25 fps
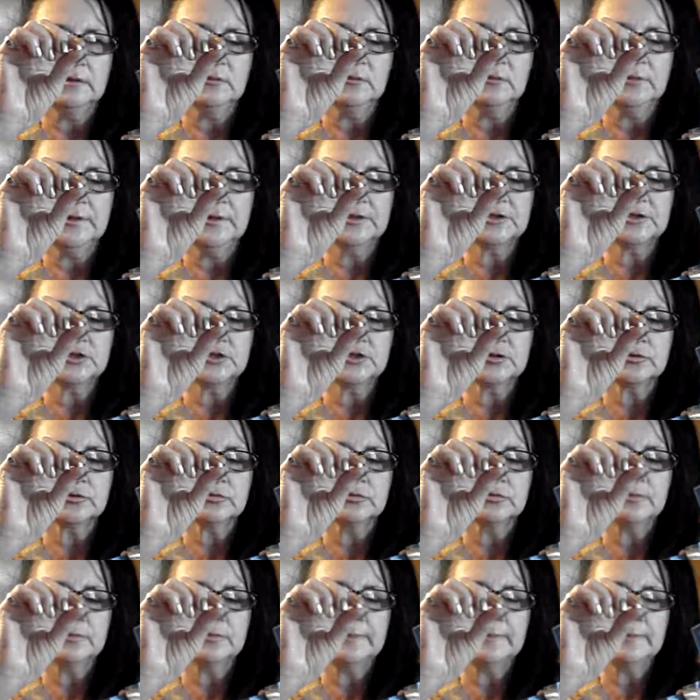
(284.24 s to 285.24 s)
which
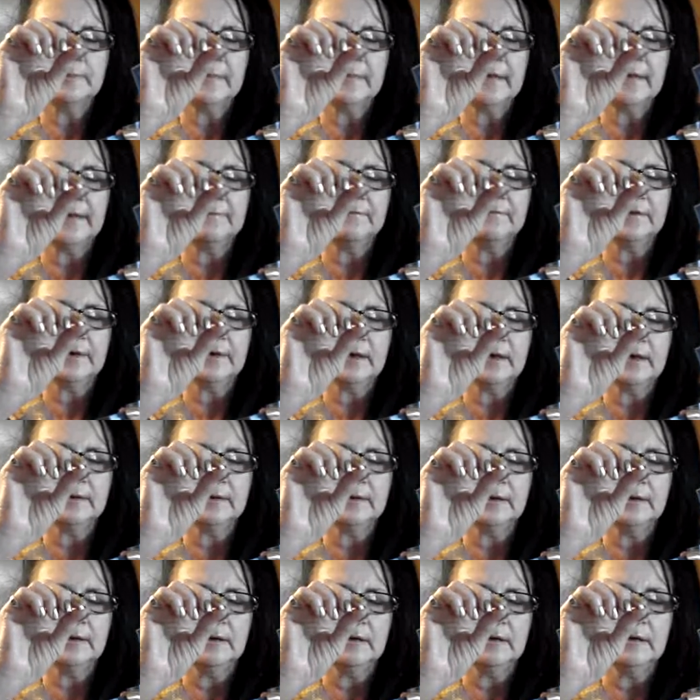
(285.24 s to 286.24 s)
would make that,
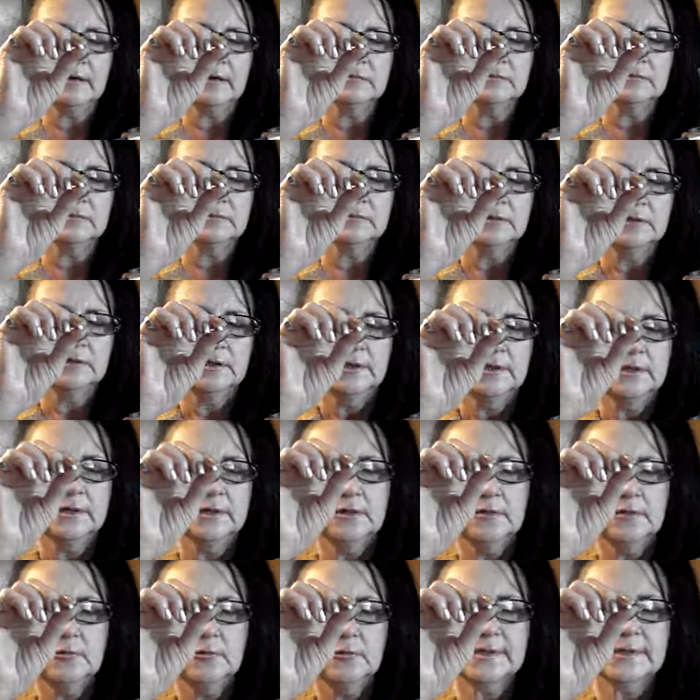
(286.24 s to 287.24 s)
uh,
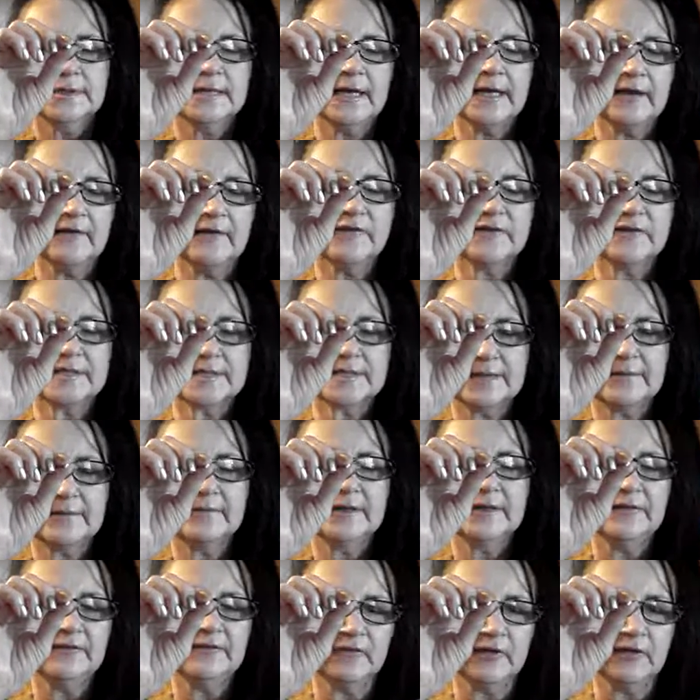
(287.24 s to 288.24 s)
what's half of
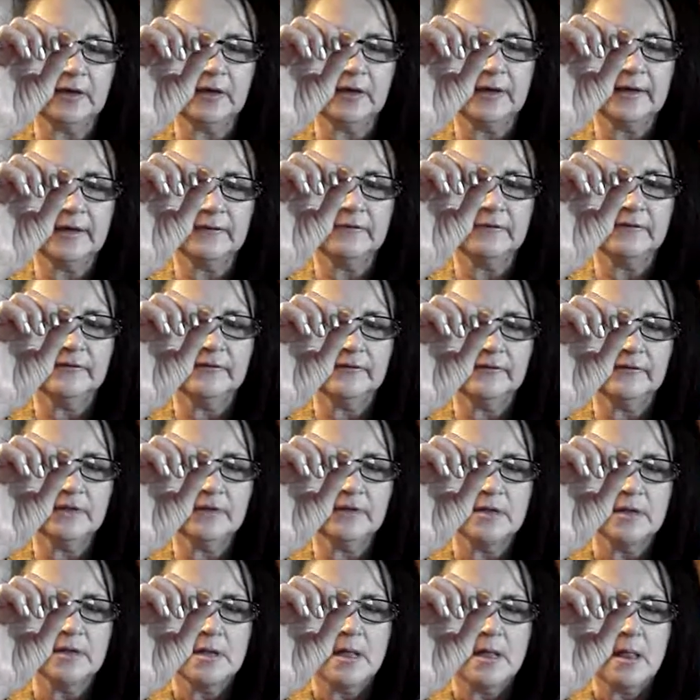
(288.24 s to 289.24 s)
75?
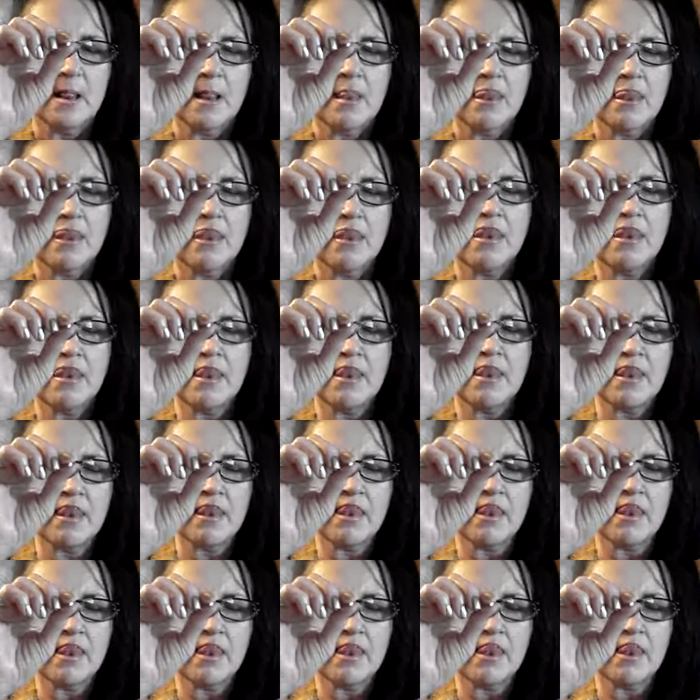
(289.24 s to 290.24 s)

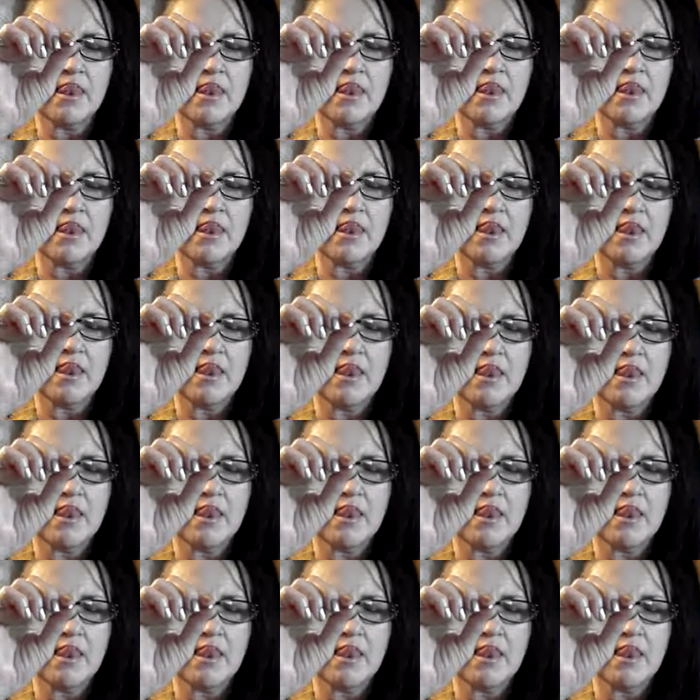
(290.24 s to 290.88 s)
Hmm,